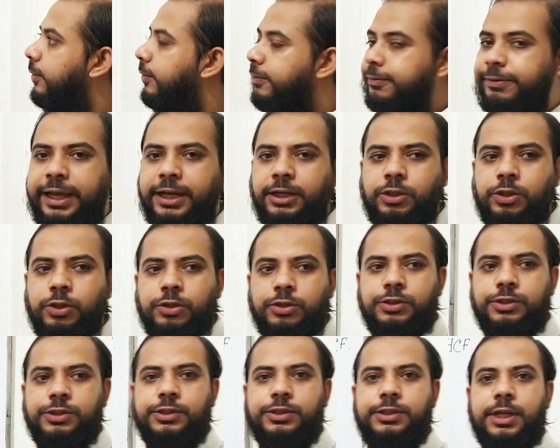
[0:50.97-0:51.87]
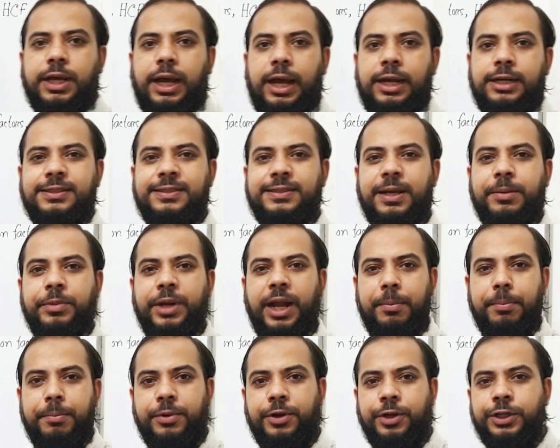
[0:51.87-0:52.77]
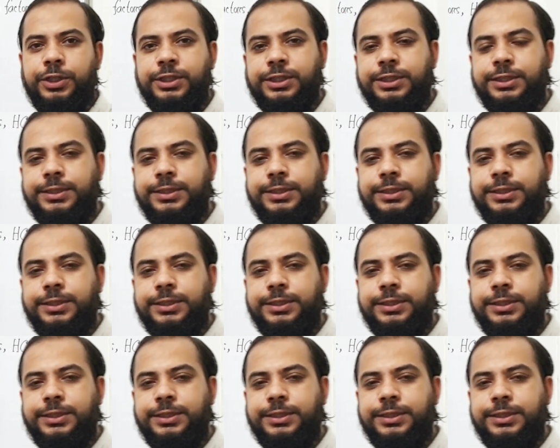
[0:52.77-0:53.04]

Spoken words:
Factors are some numbers